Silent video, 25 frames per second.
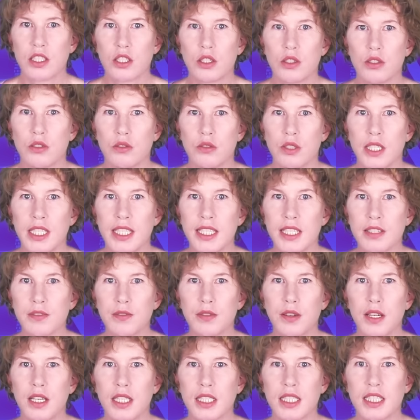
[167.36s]
could
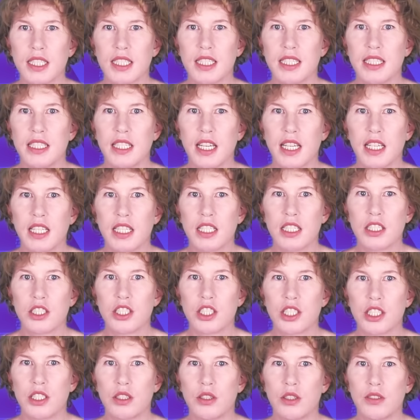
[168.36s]
redefine clean
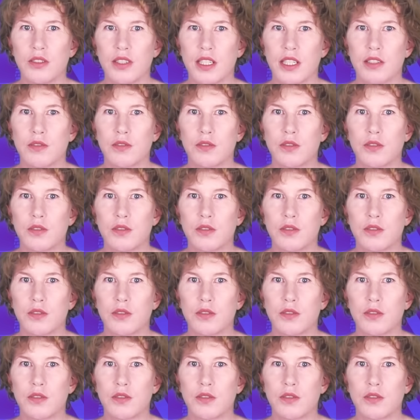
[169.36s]
energy, or that